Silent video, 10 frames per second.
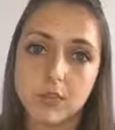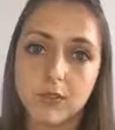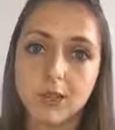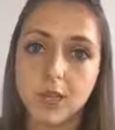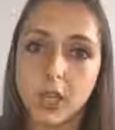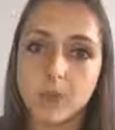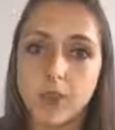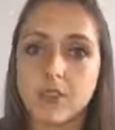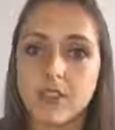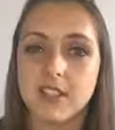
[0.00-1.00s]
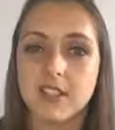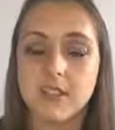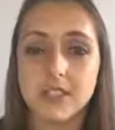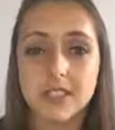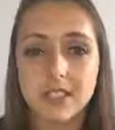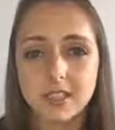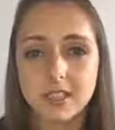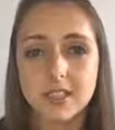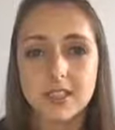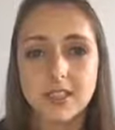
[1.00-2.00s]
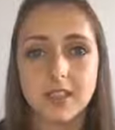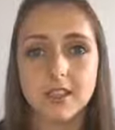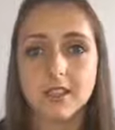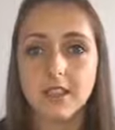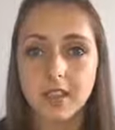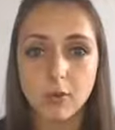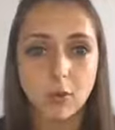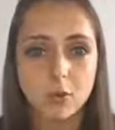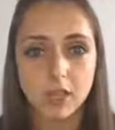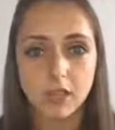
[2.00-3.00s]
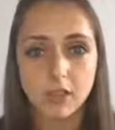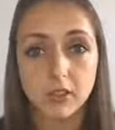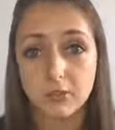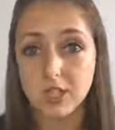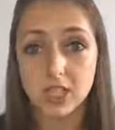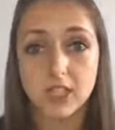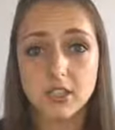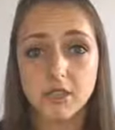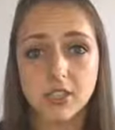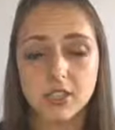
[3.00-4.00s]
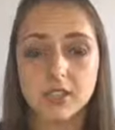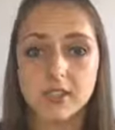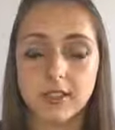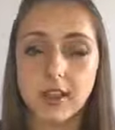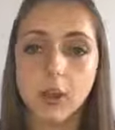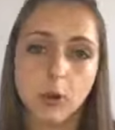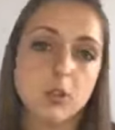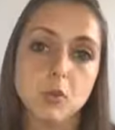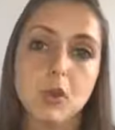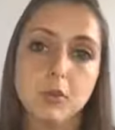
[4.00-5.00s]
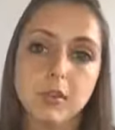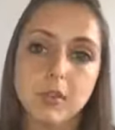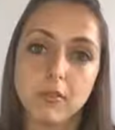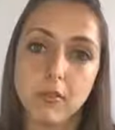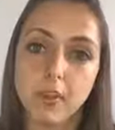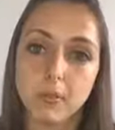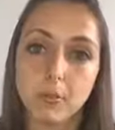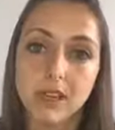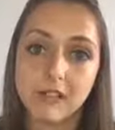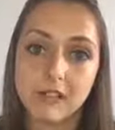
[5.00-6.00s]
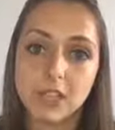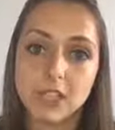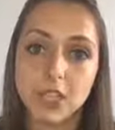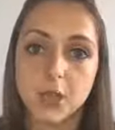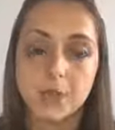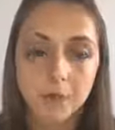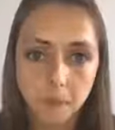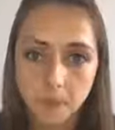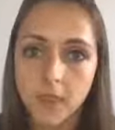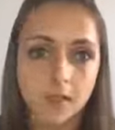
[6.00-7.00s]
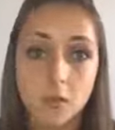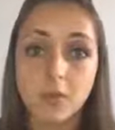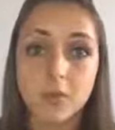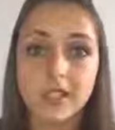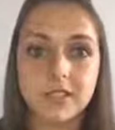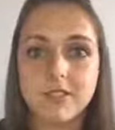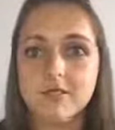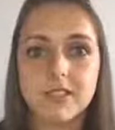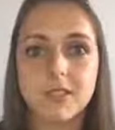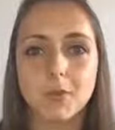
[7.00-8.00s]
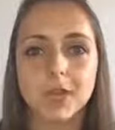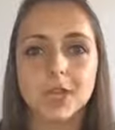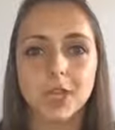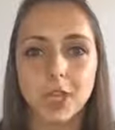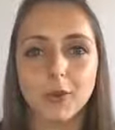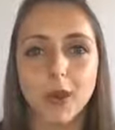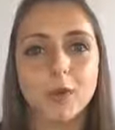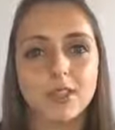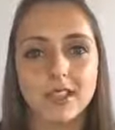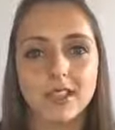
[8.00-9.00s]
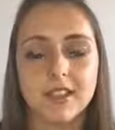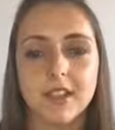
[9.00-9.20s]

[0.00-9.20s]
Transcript: And if you look at most scientific studies and things, they're all done, especially interventions, on 12-week referral periods. So 12 weeks is the way to go, I would say.